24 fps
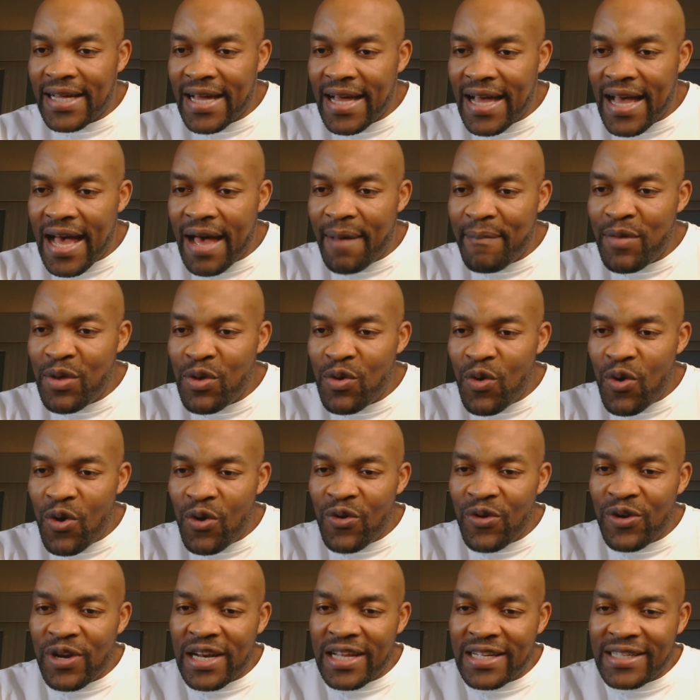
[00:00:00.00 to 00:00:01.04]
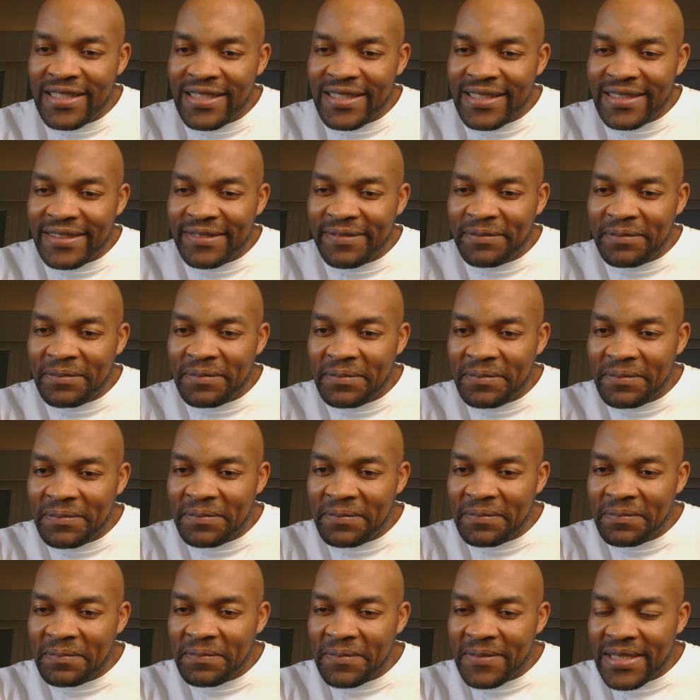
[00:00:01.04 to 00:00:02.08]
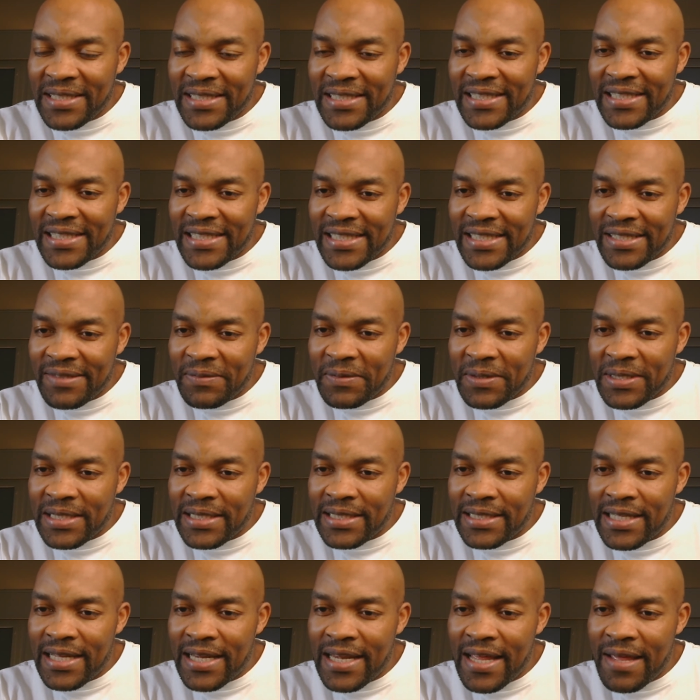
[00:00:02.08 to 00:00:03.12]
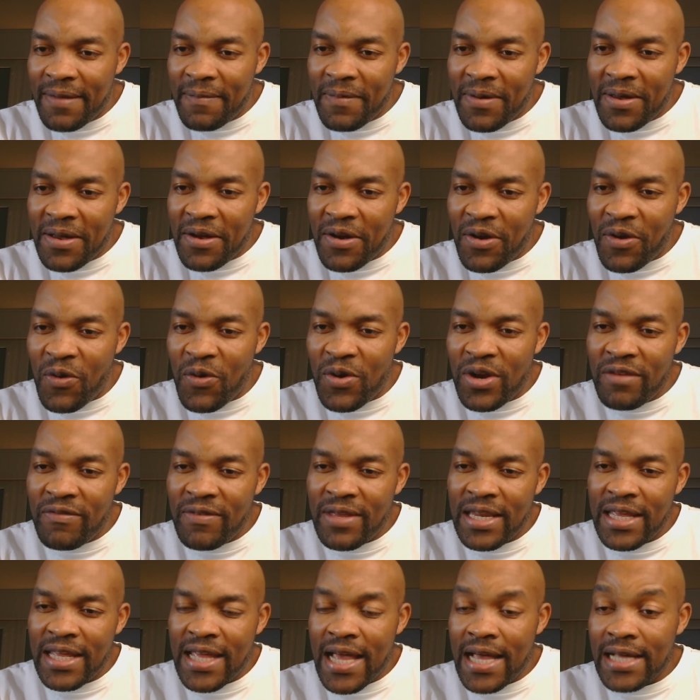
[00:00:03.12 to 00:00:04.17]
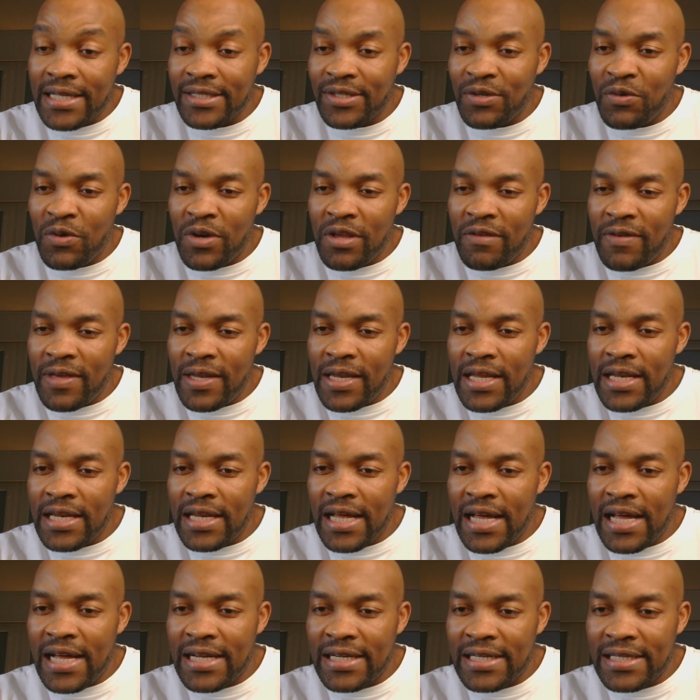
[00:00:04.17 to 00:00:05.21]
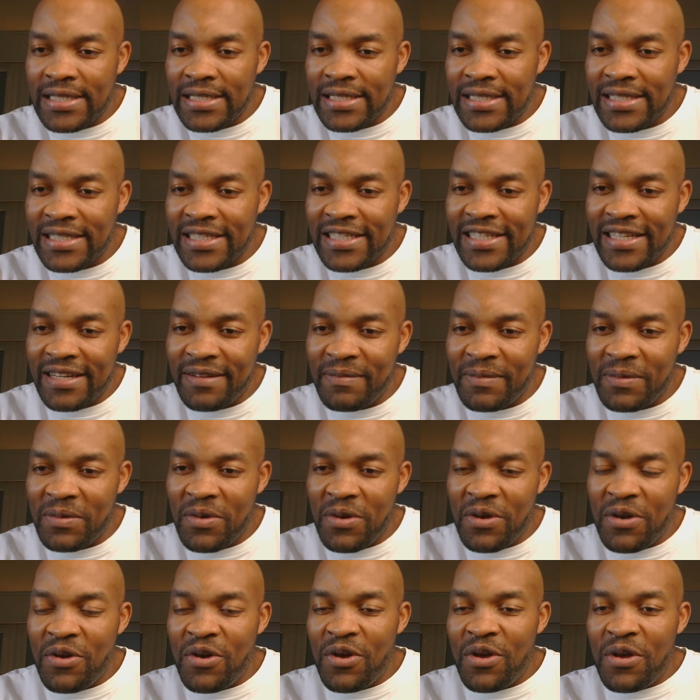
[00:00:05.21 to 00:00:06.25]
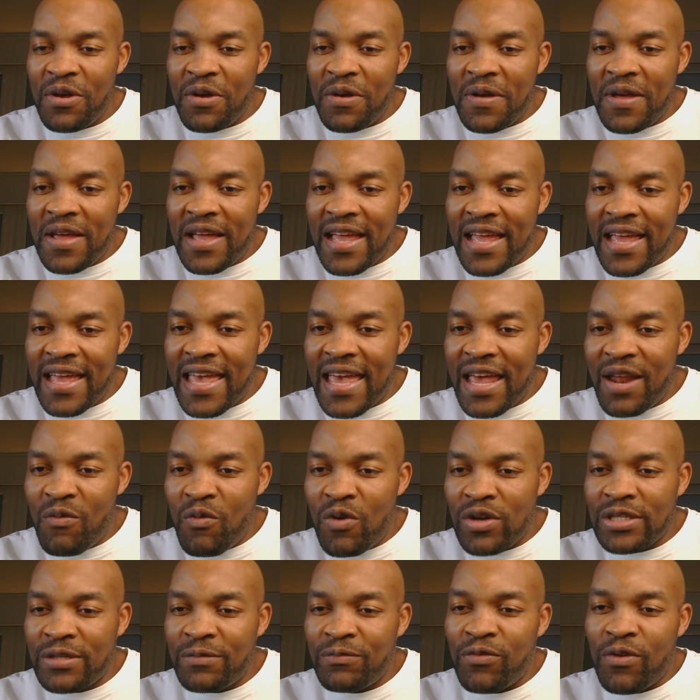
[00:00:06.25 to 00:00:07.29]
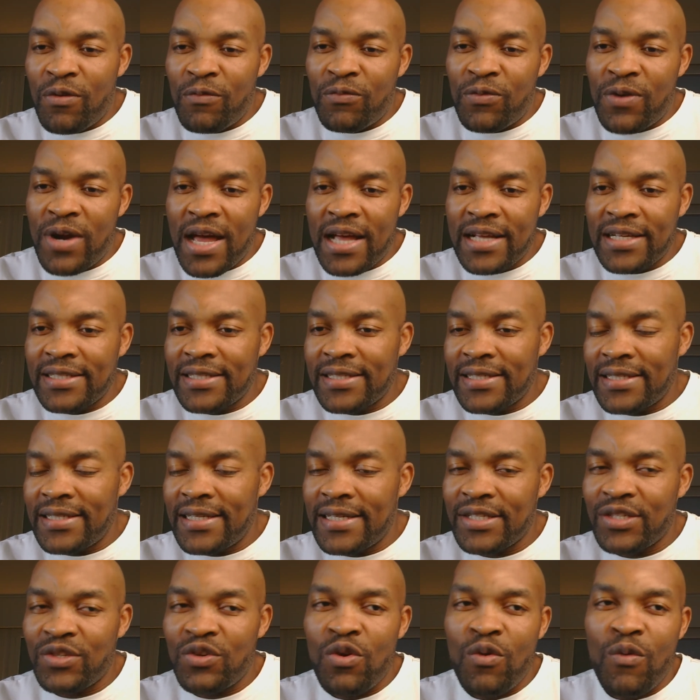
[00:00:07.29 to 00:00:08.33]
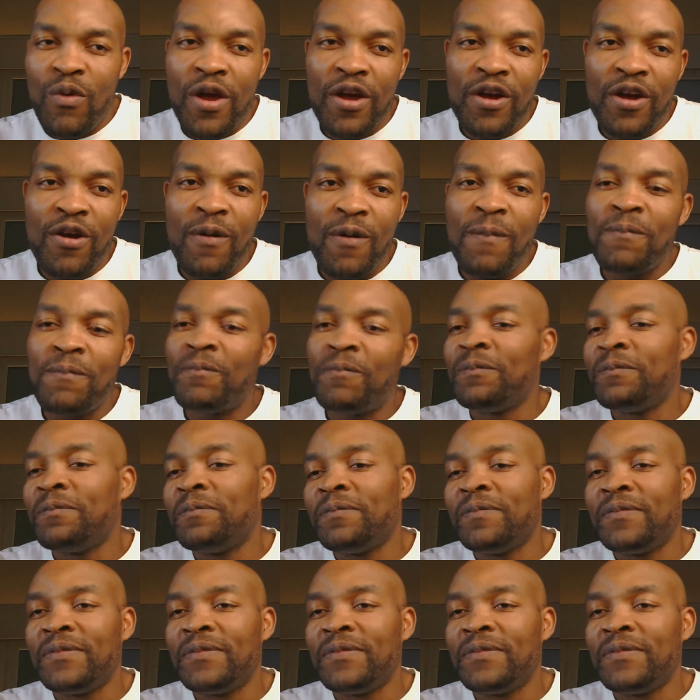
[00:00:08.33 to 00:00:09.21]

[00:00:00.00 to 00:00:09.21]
Amiyo Ogole. What's the name? Good evening. Yes, good evening, and again, watching from France. Yes, you're welcome.